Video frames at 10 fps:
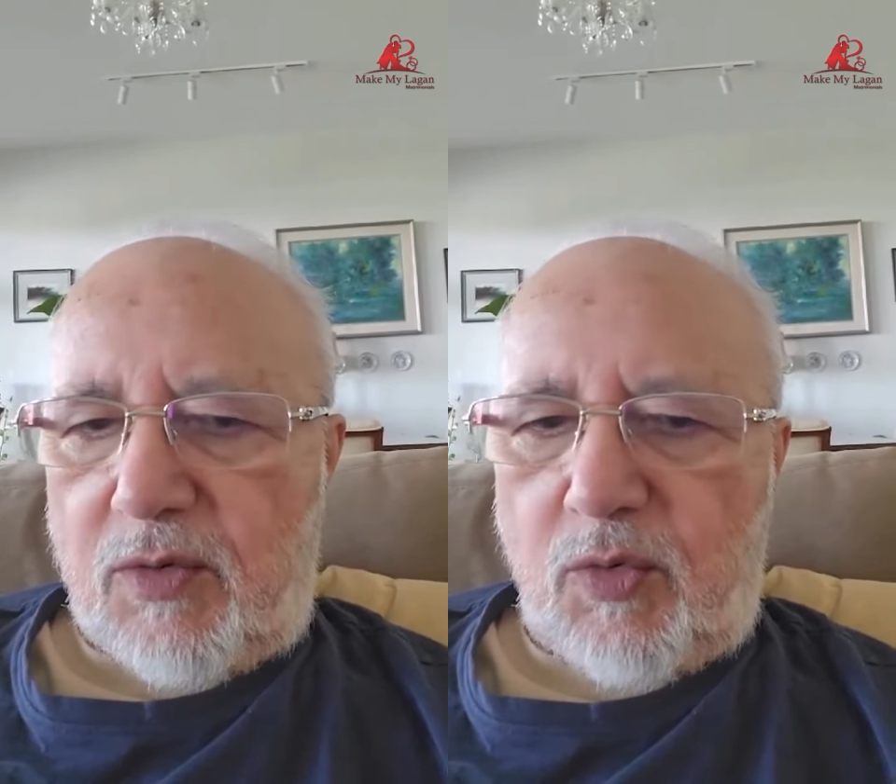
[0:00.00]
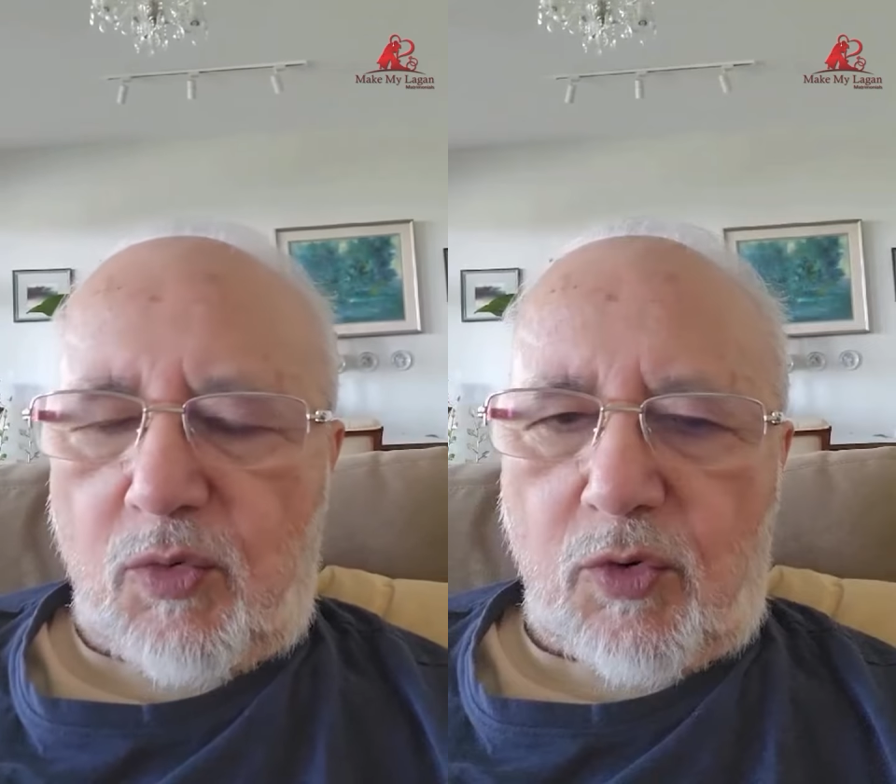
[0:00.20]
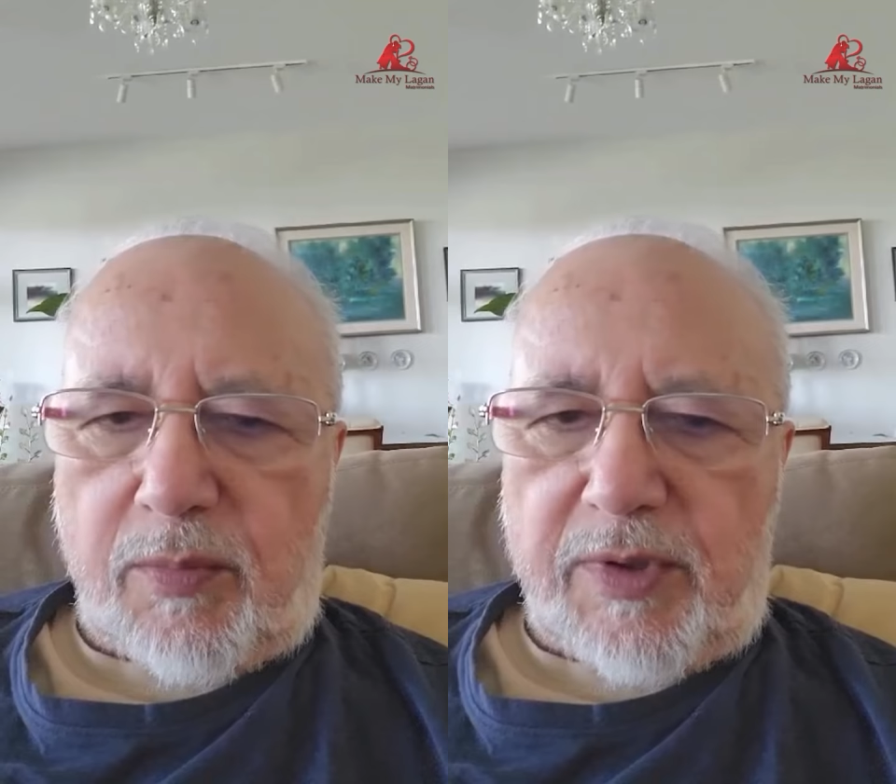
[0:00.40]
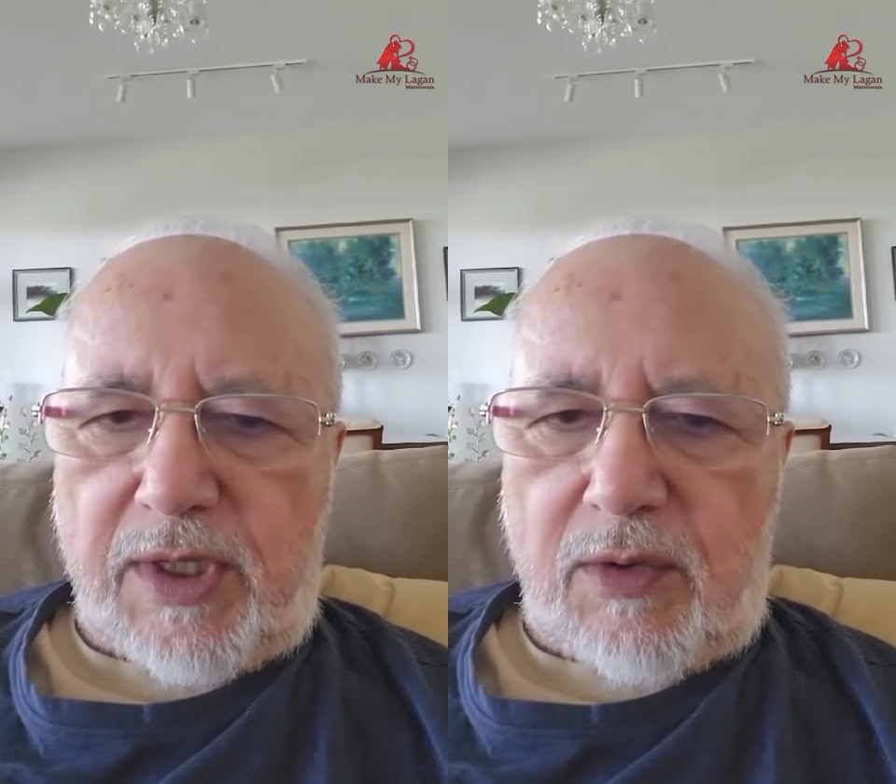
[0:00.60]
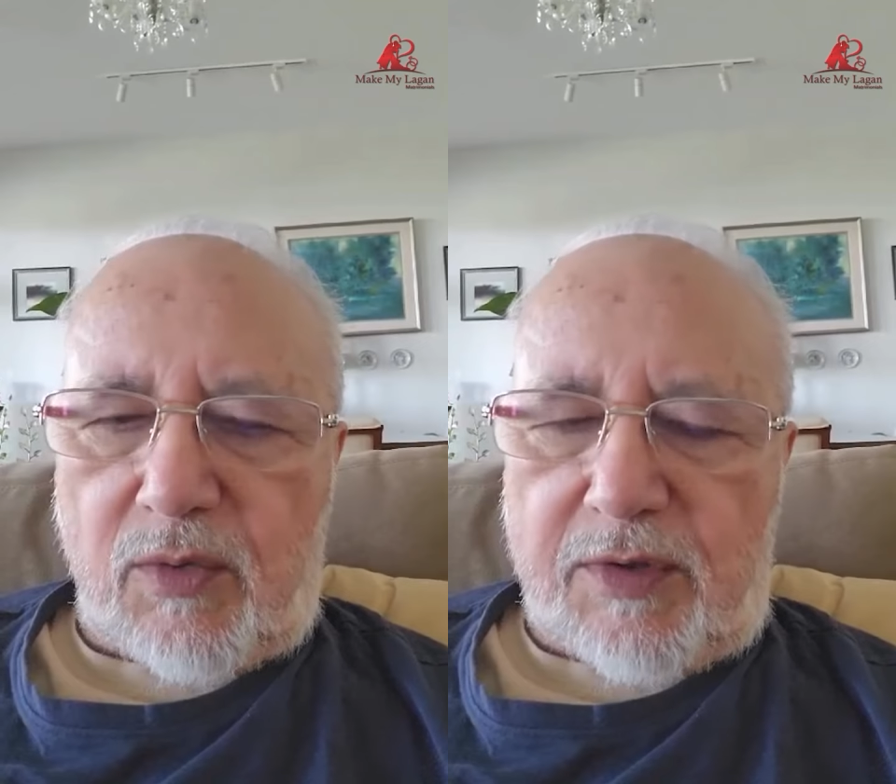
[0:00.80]
who could
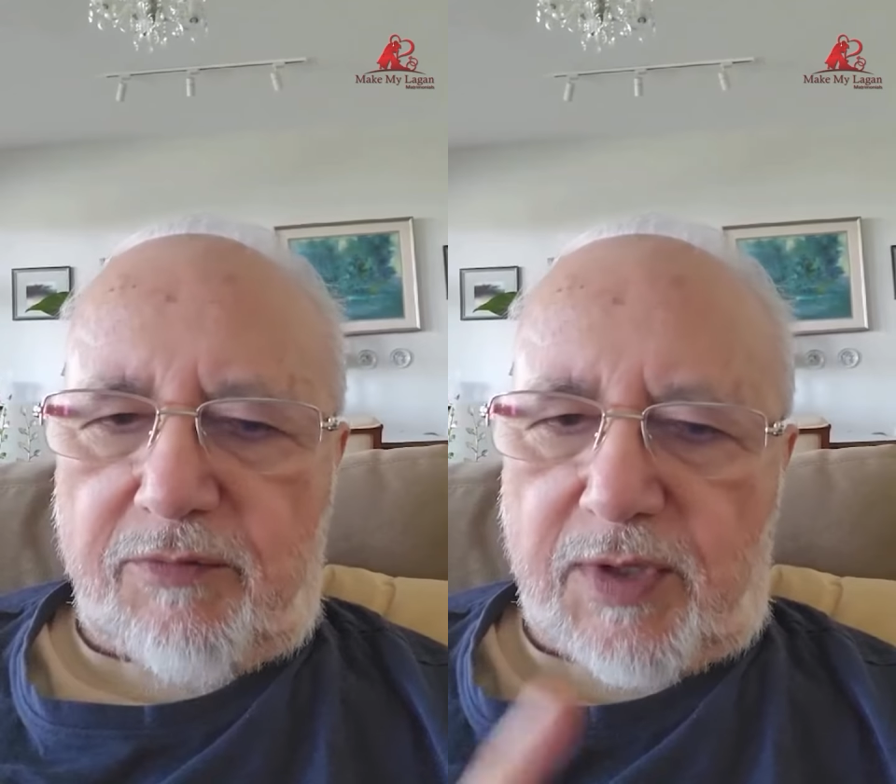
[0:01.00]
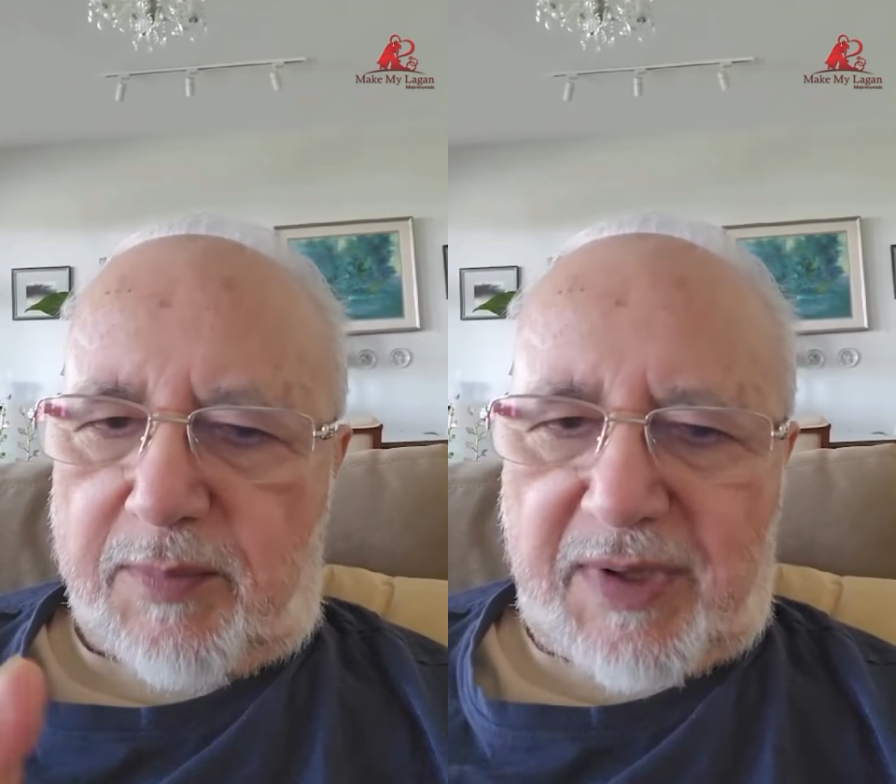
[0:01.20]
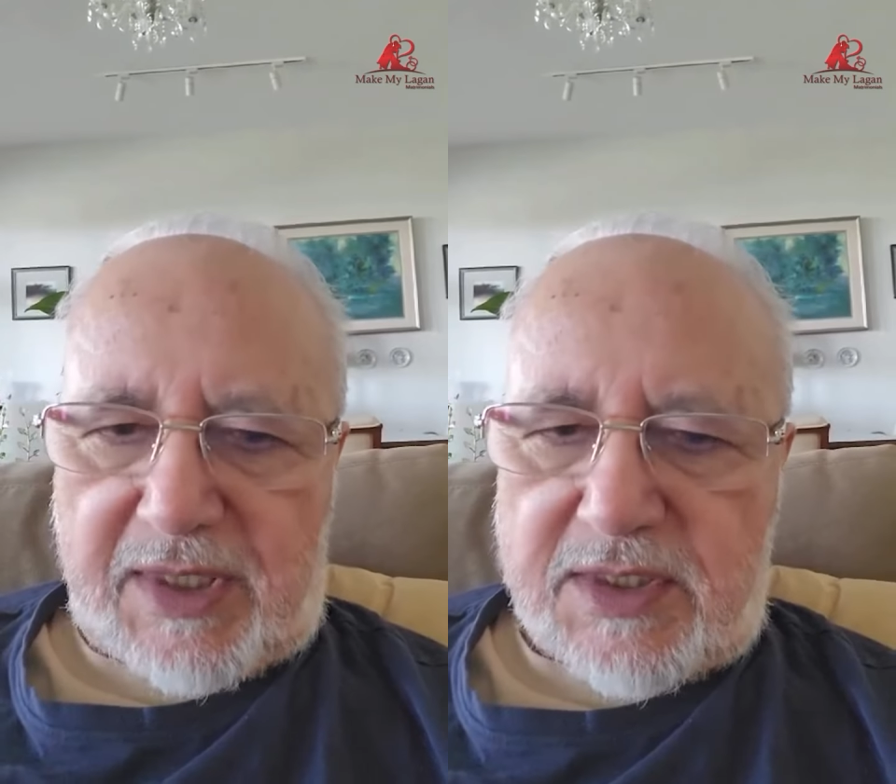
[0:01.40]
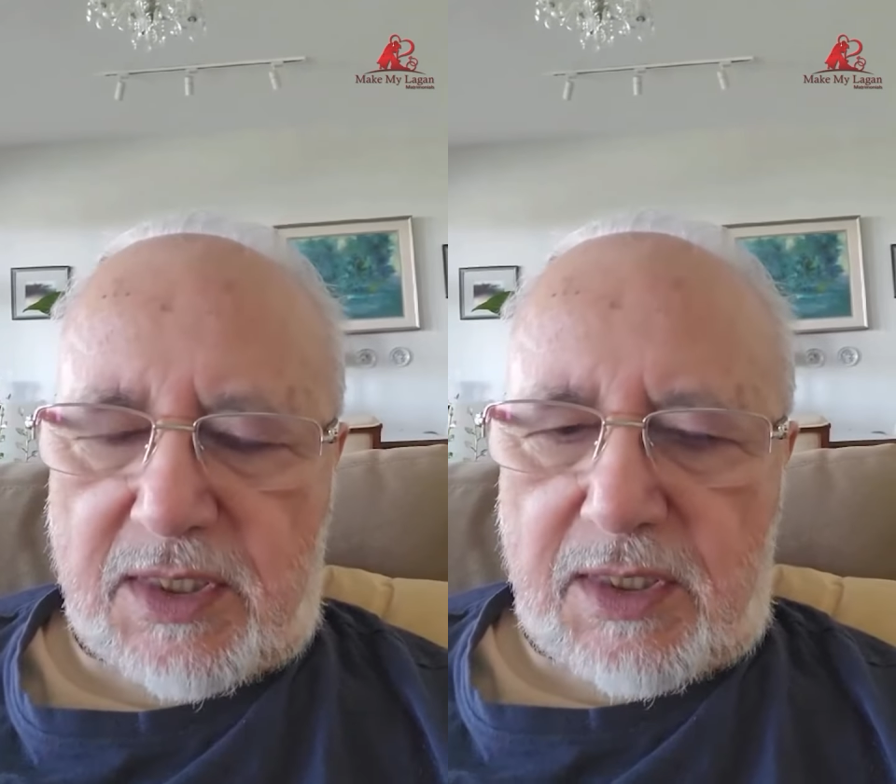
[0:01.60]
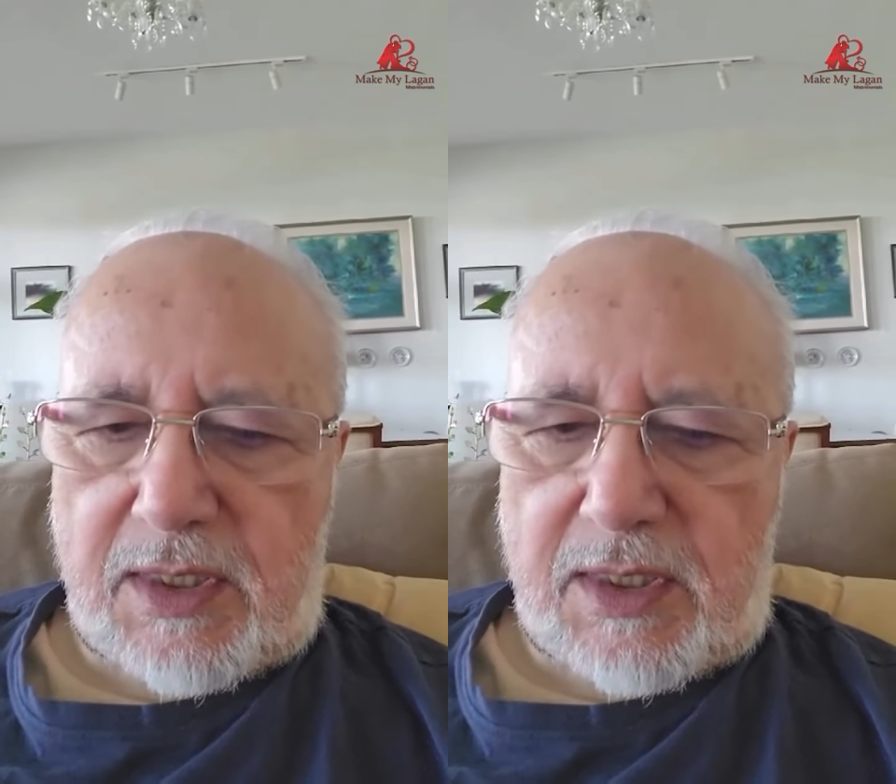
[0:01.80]
be looking for a match.